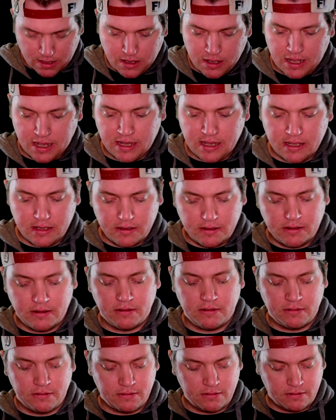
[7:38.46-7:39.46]

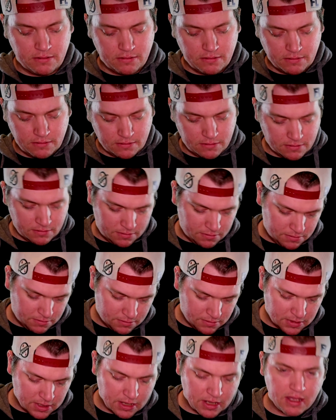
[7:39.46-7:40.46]
And
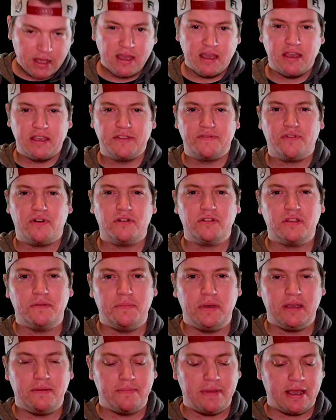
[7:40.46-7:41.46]
as far as the
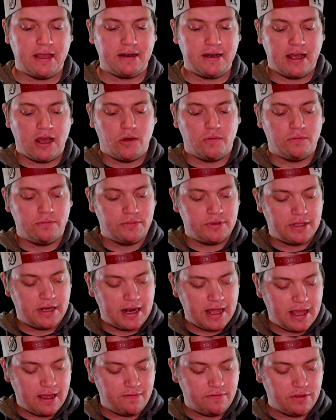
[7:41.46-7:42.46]
big band albums that I
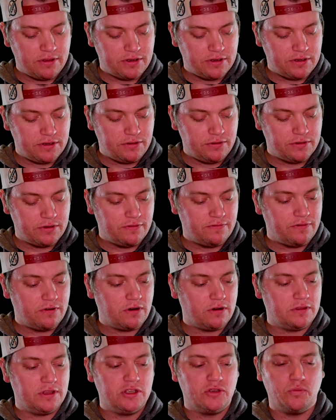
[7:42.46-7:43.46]
have listened to so
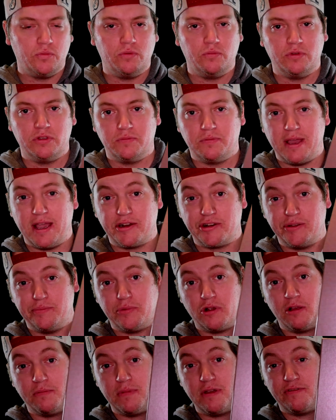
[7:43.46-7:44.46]
far, this one was actually
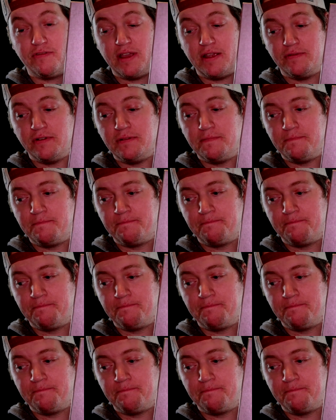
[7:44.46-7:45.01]
probably my favorite.